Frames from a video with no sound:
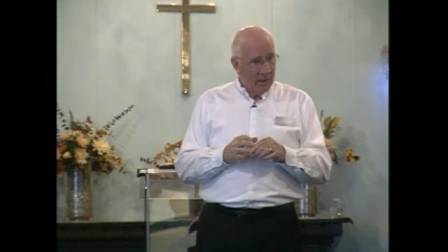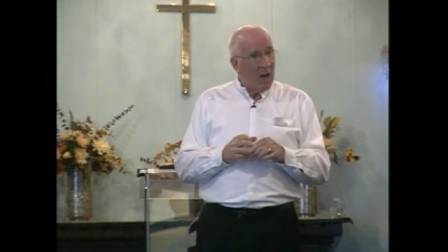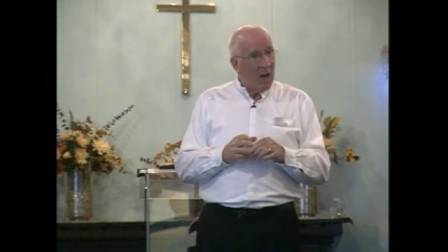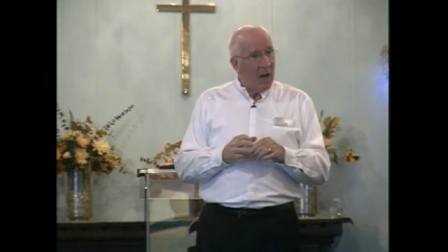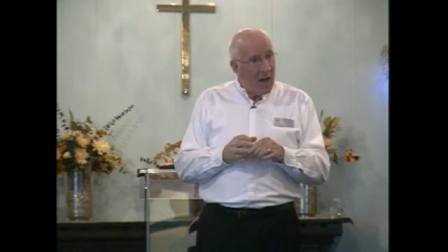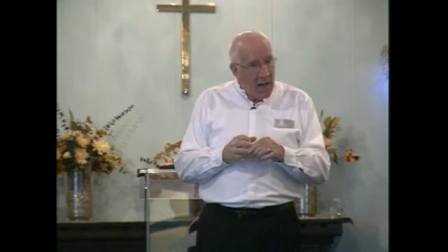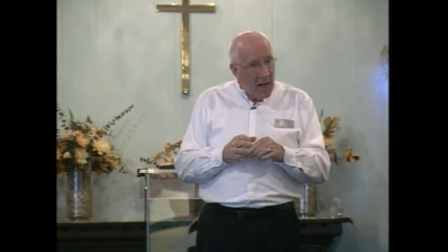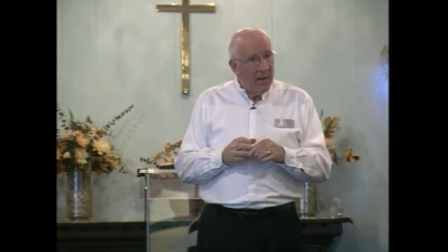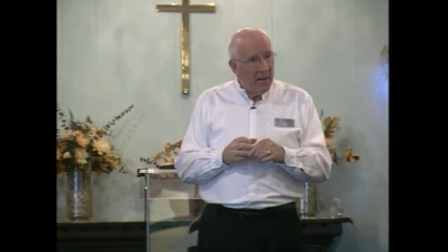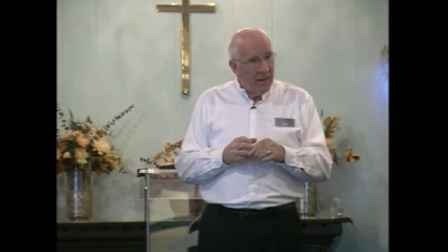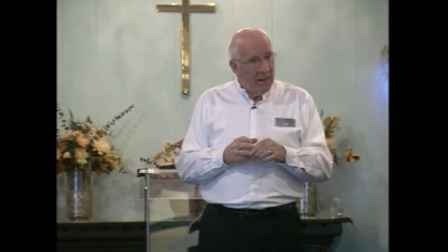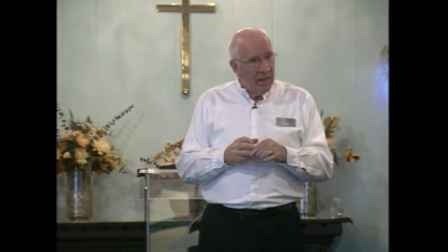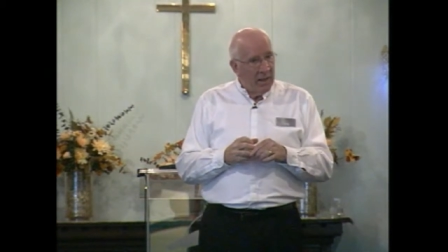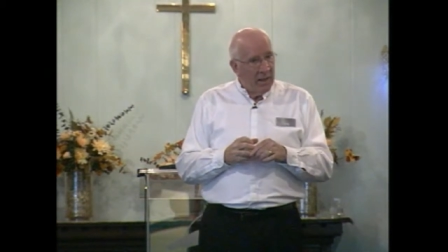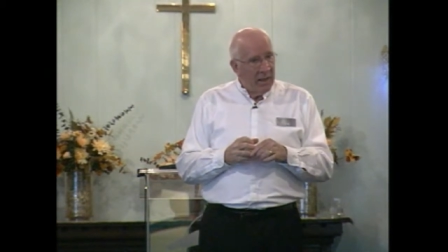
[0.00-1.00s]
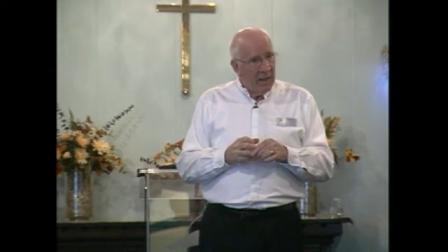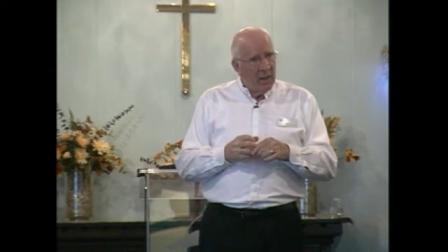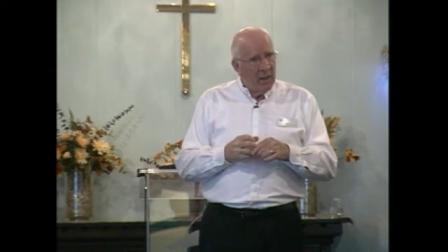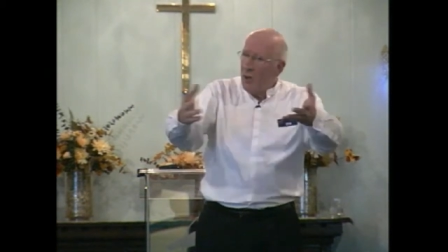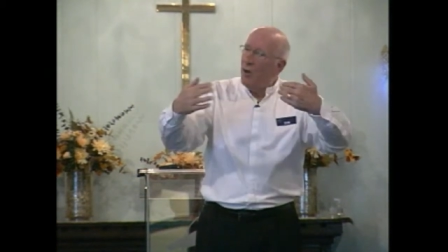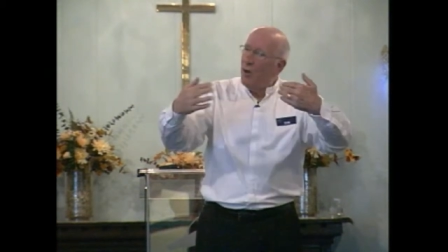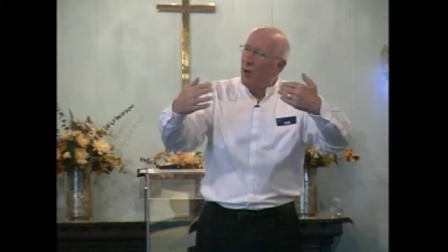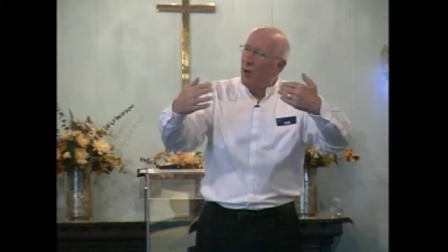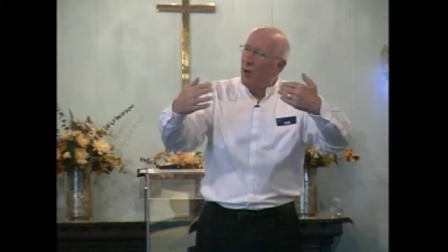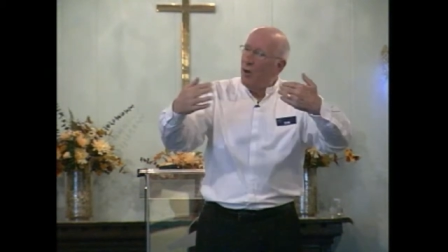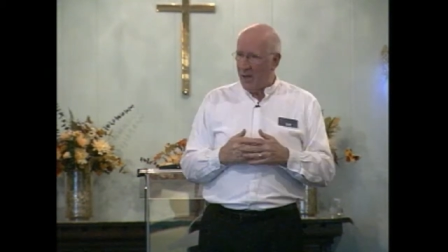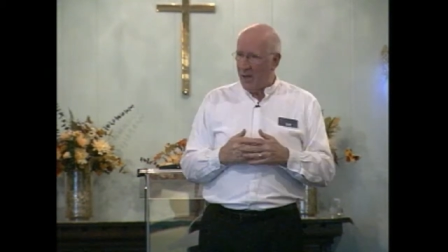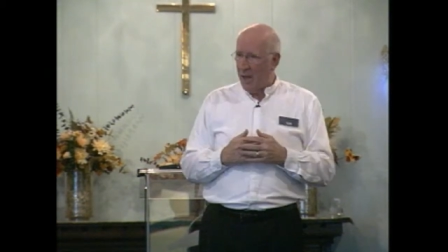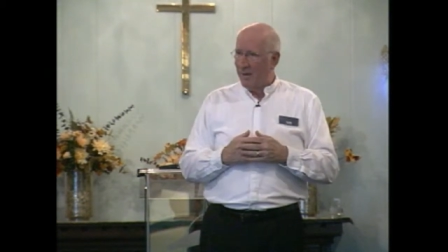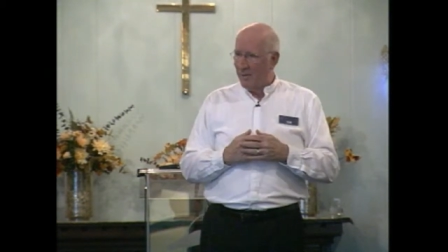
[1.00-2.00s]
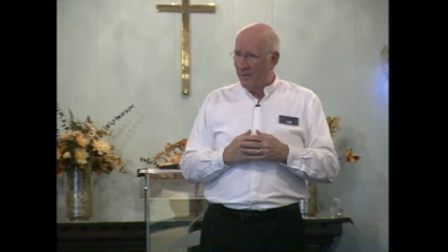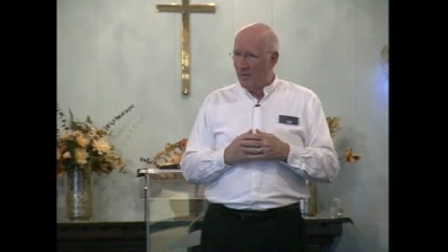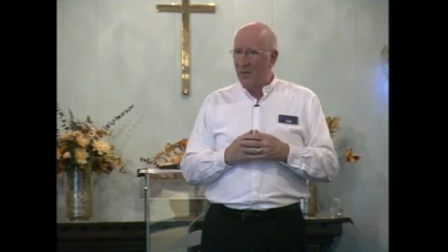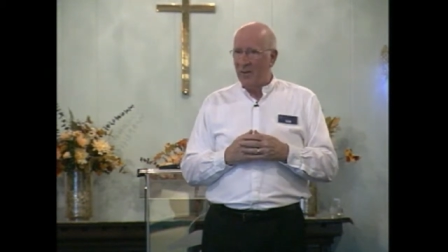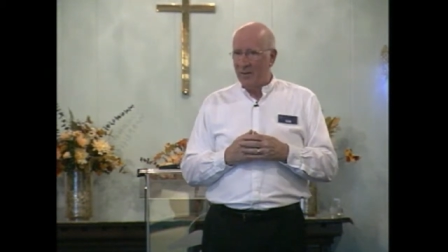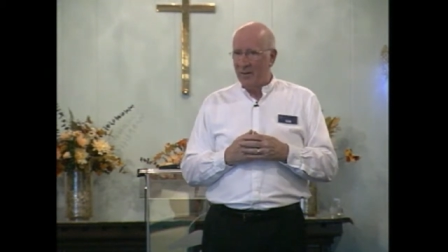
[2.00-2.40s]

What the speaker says: Right? And we all do that.